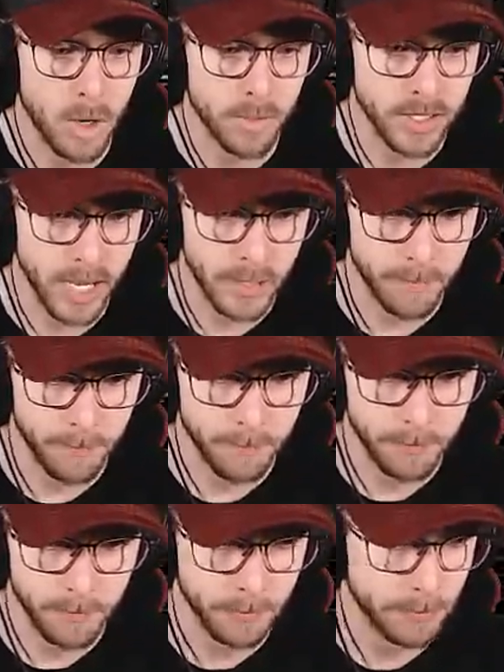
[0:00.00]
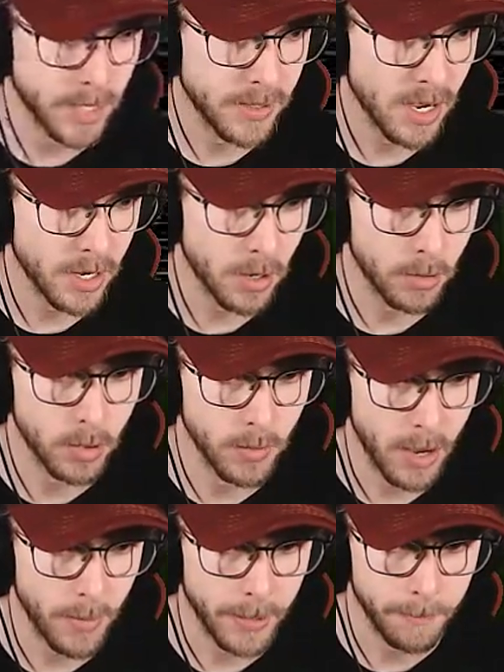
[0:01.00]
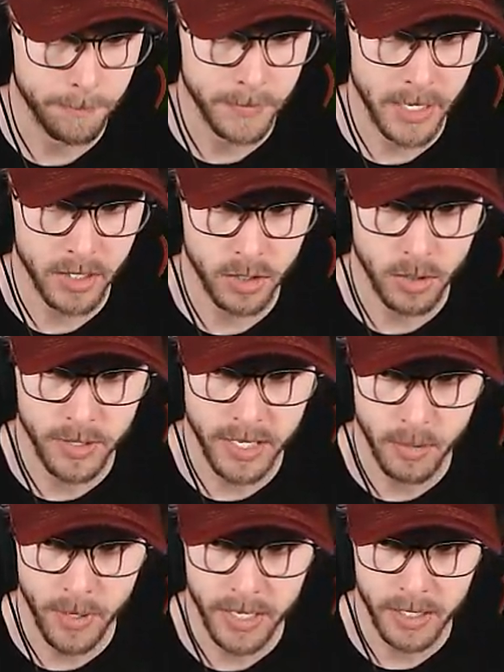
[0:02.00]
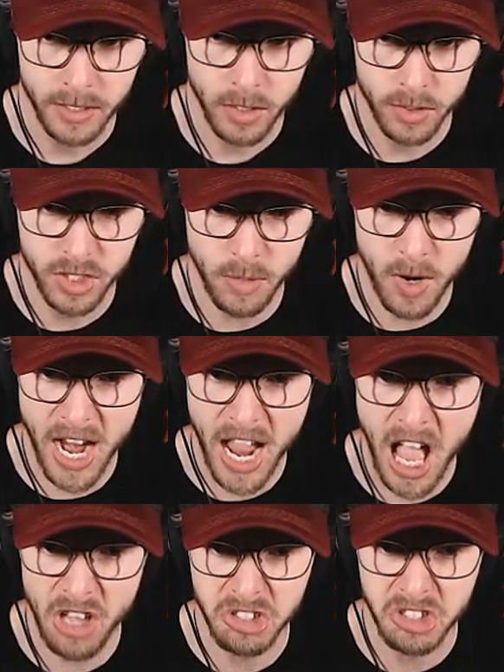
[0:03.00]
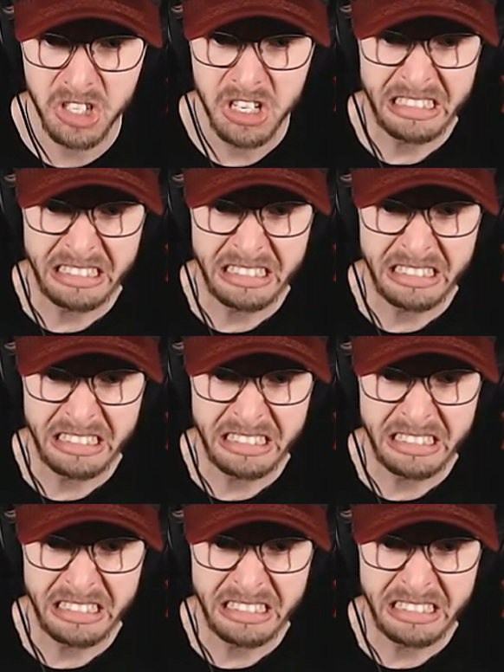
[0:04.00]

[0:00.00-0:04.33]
Almost died. Hi. Play the audio. Go that way. Yeah, you're going the other way. Go somewhere else!